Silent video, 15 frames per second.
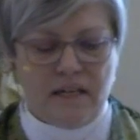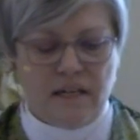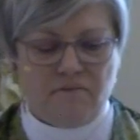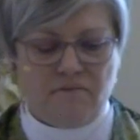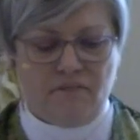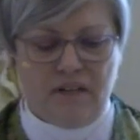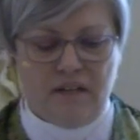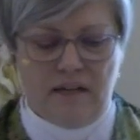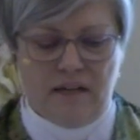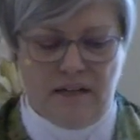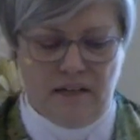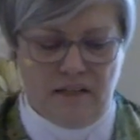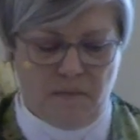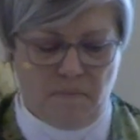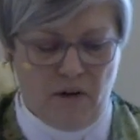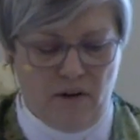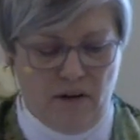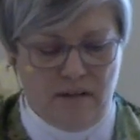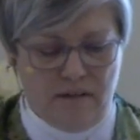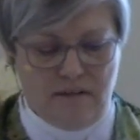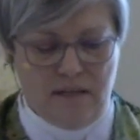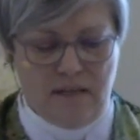infinite
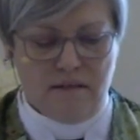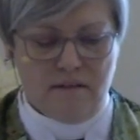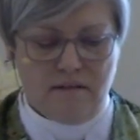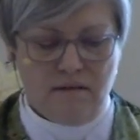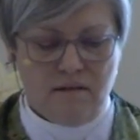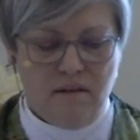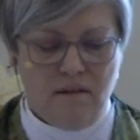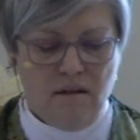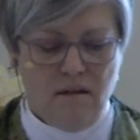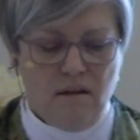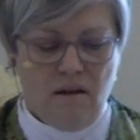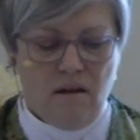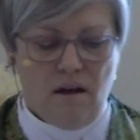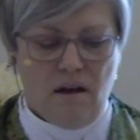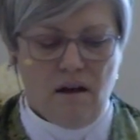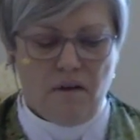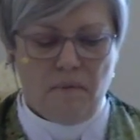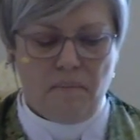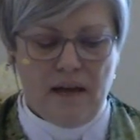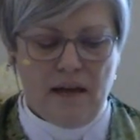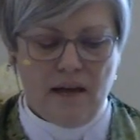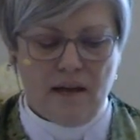experiences
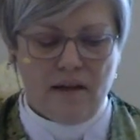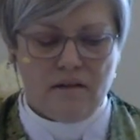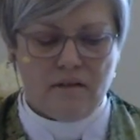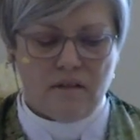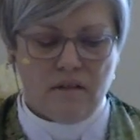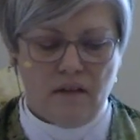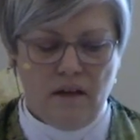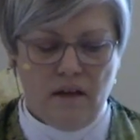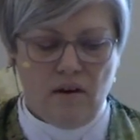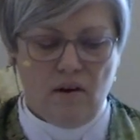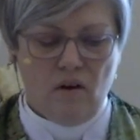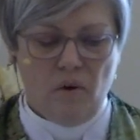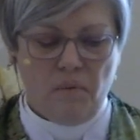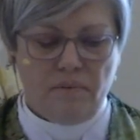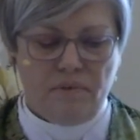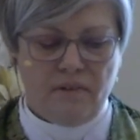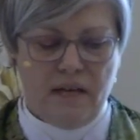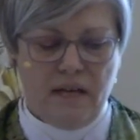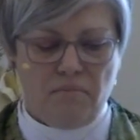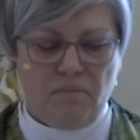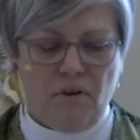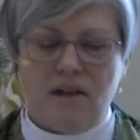um, and uh,
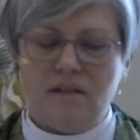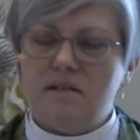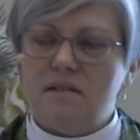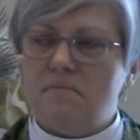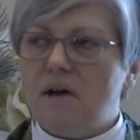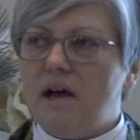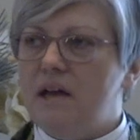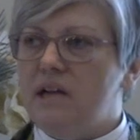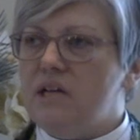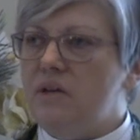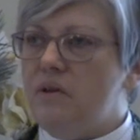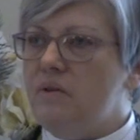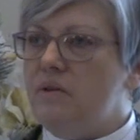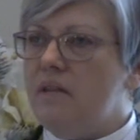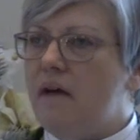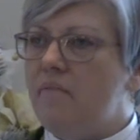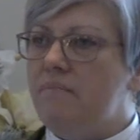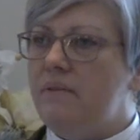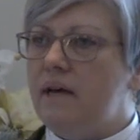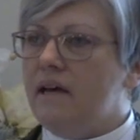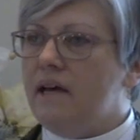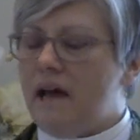hopefully impressed upon you that
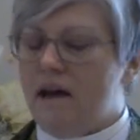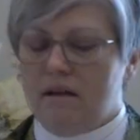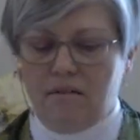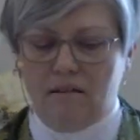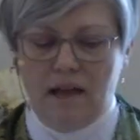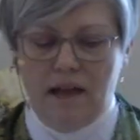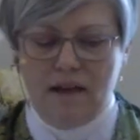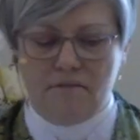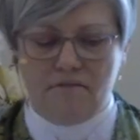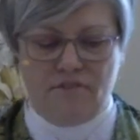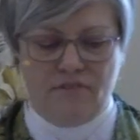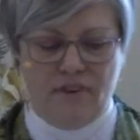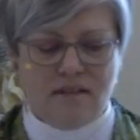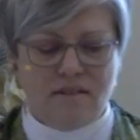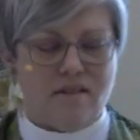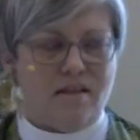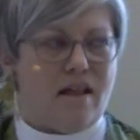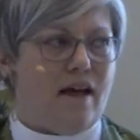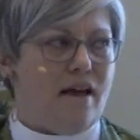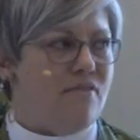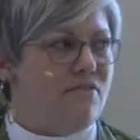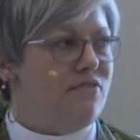big L life is
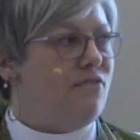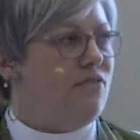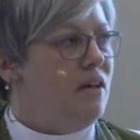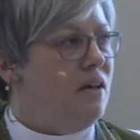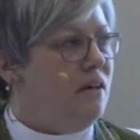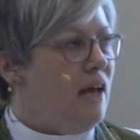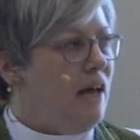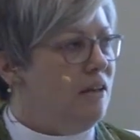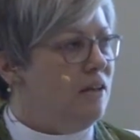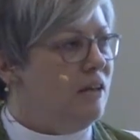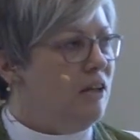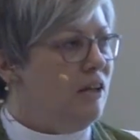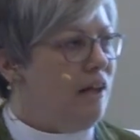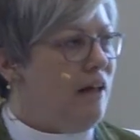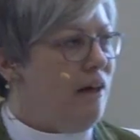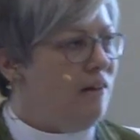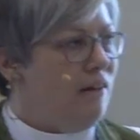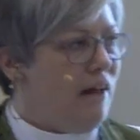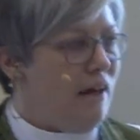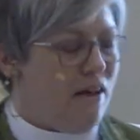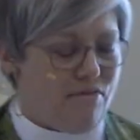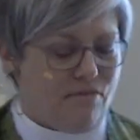life and little L
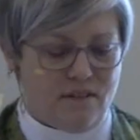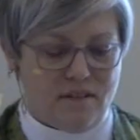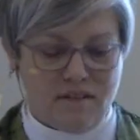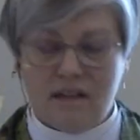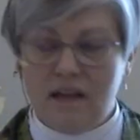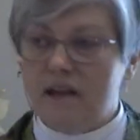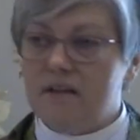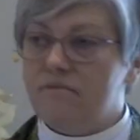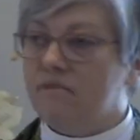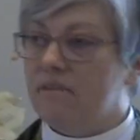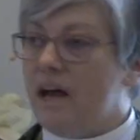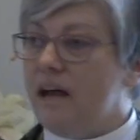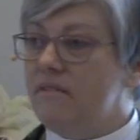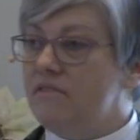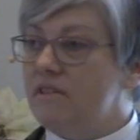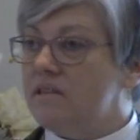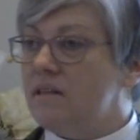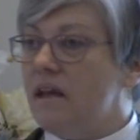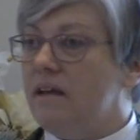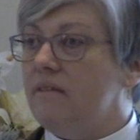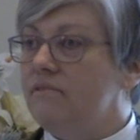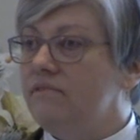life is life. Life is
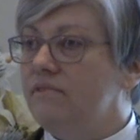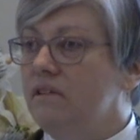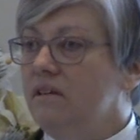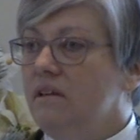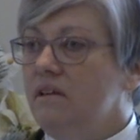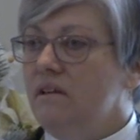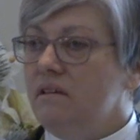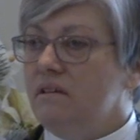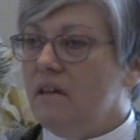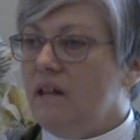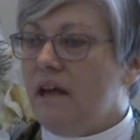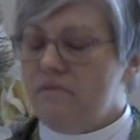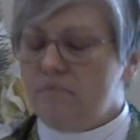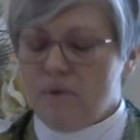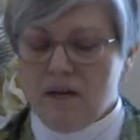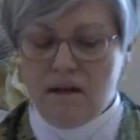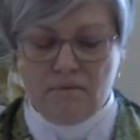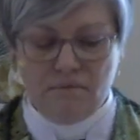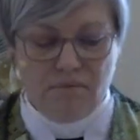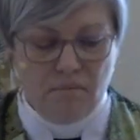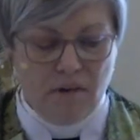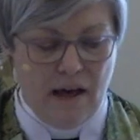life. The life we get
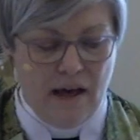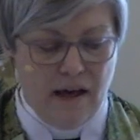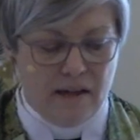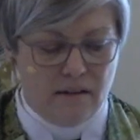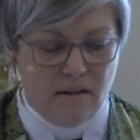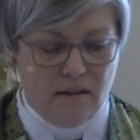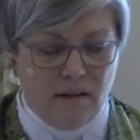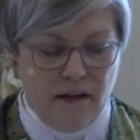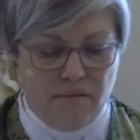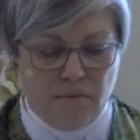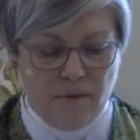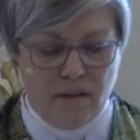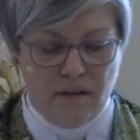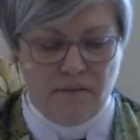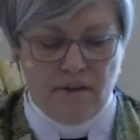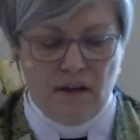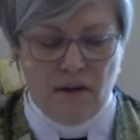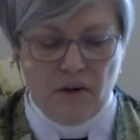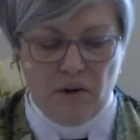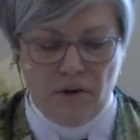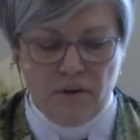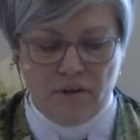from God, the life we live
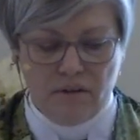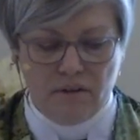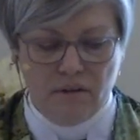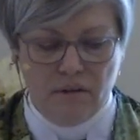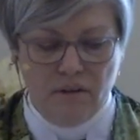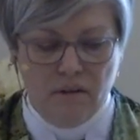on earth,